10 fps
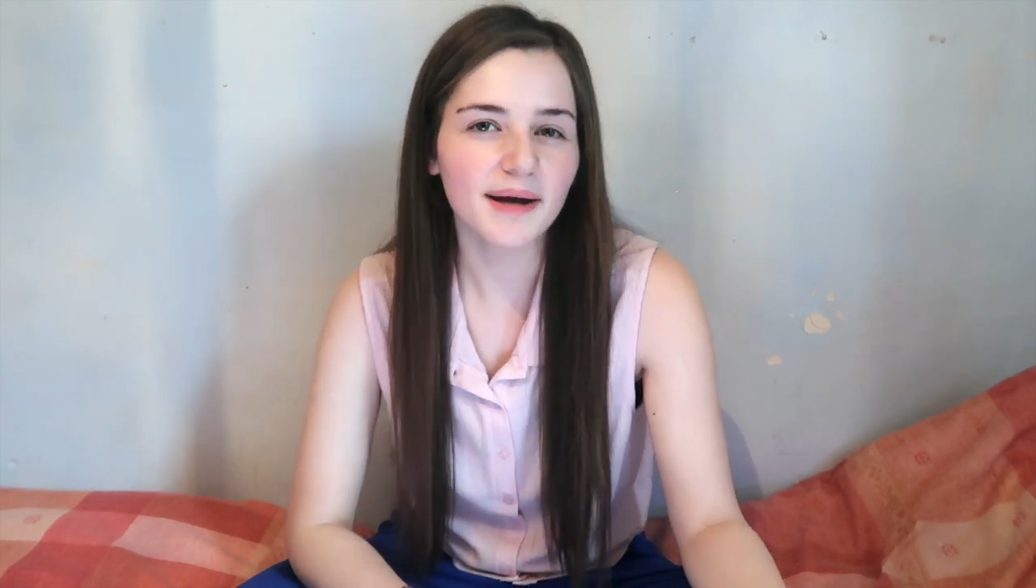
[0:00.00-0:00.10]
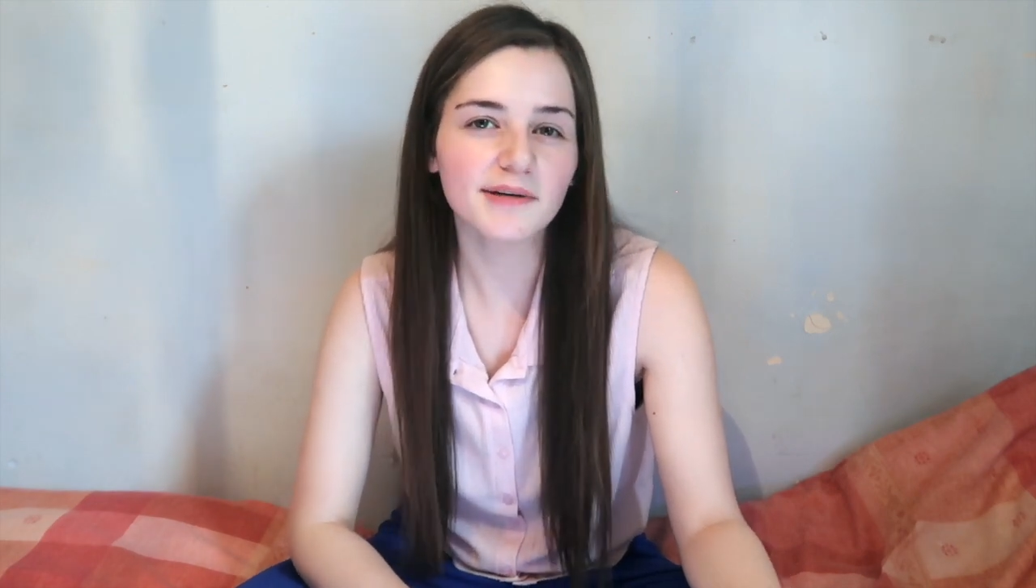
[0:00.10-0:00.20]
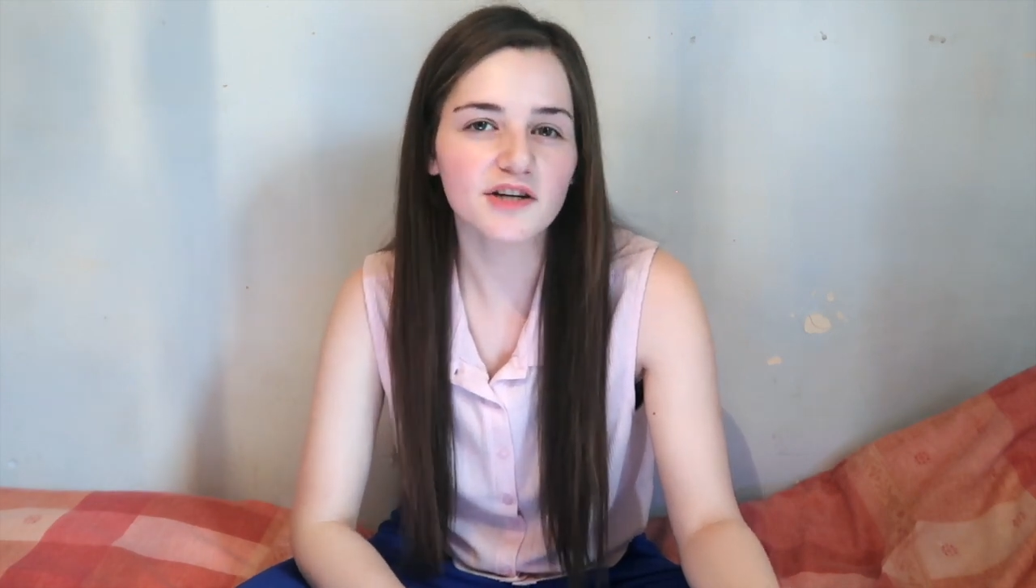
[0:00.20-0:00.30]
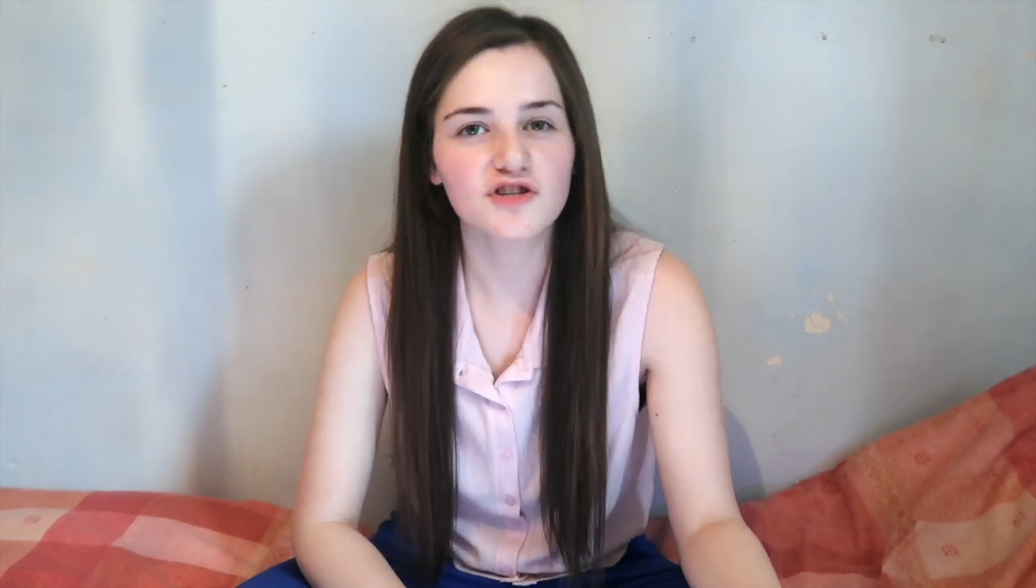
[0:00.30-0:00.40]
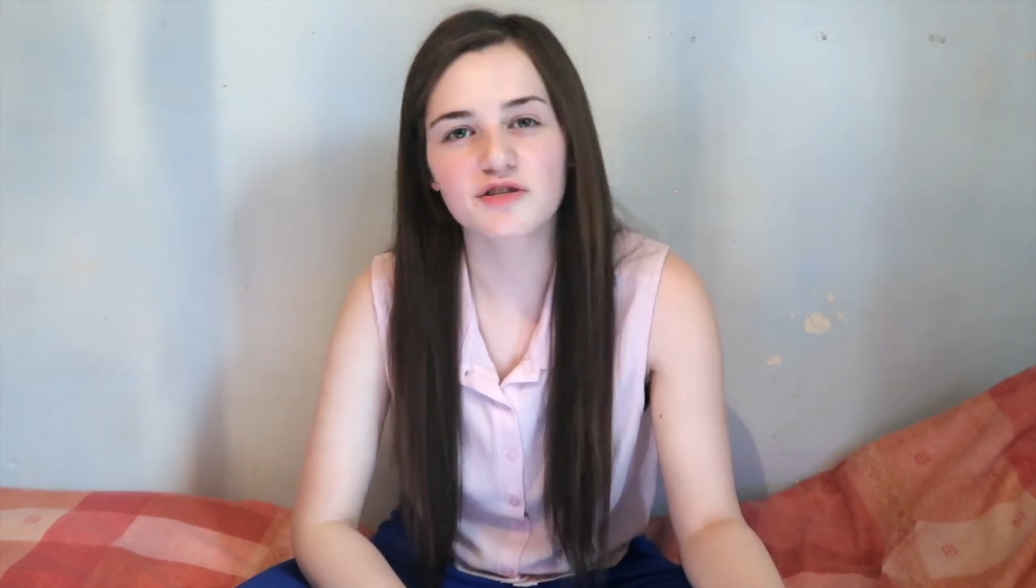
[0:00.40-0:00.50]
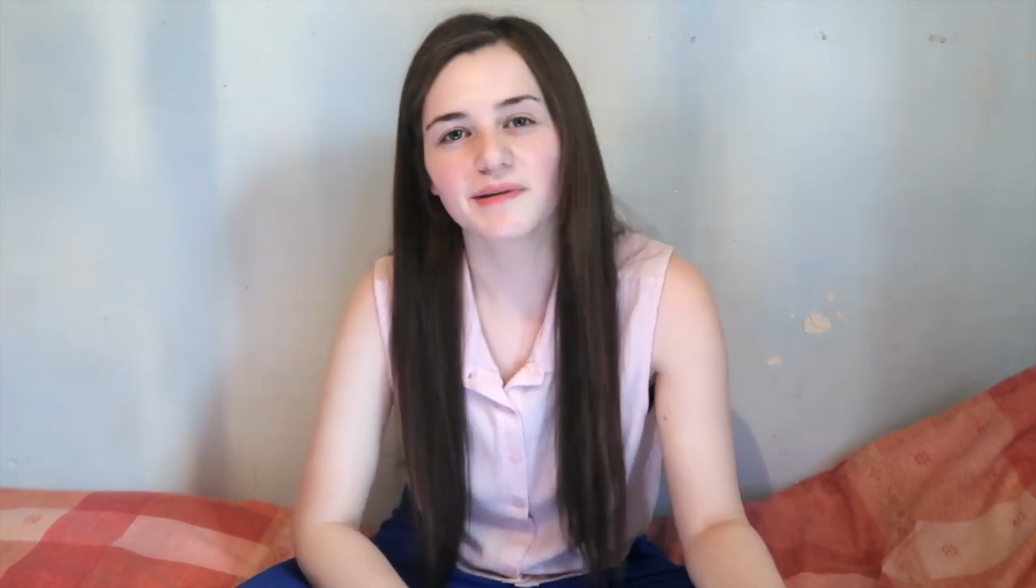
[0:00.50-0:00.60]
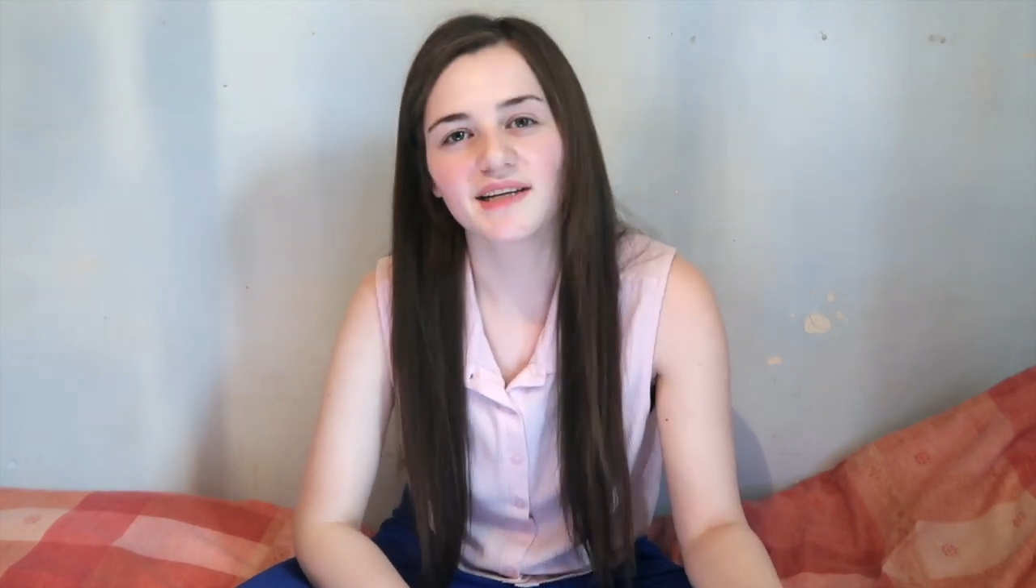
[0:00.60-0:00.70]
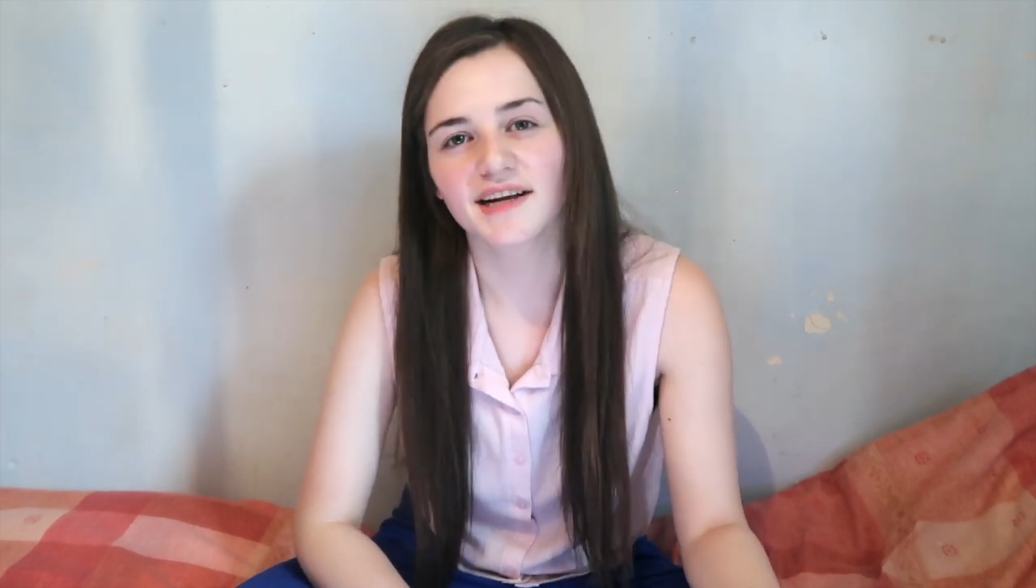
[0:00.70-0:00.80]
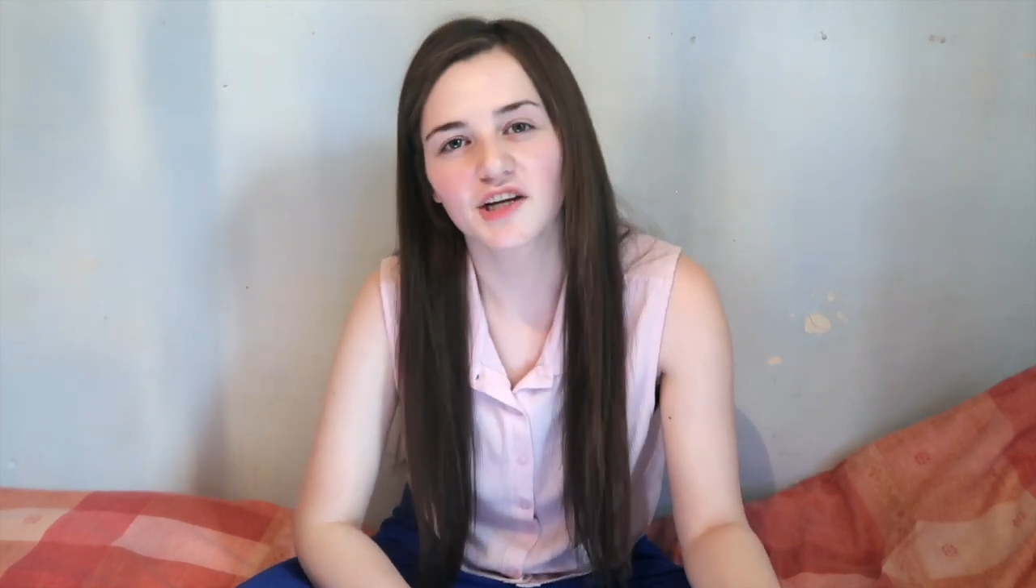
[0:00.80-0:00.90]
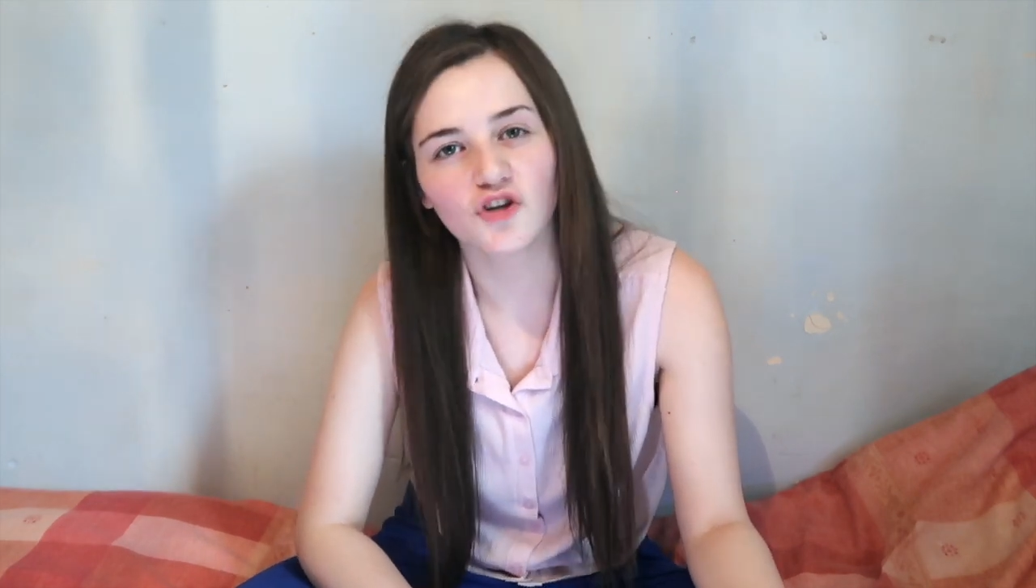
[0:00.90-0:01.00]
maybe it'll just
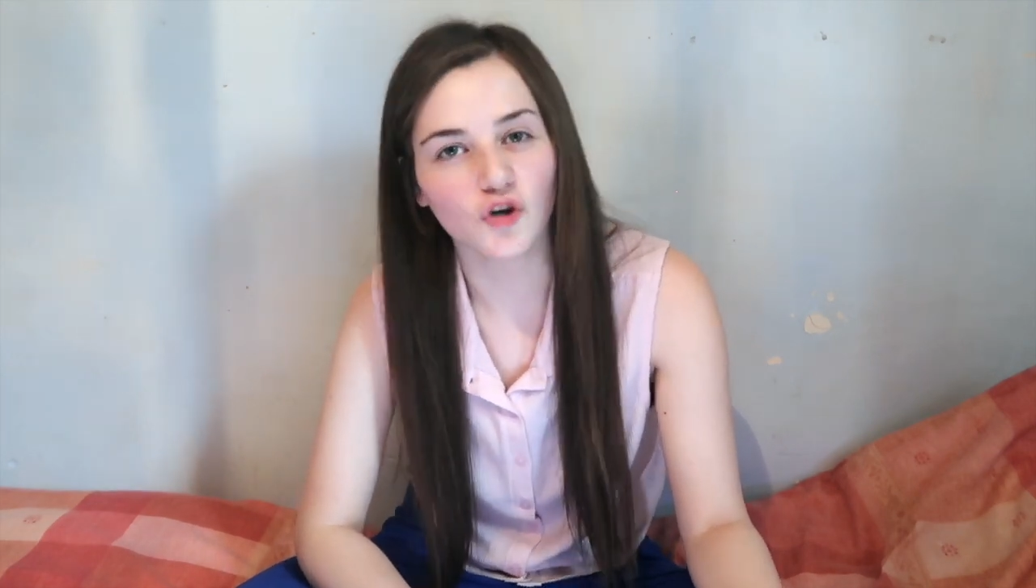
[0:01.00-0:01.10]
be like a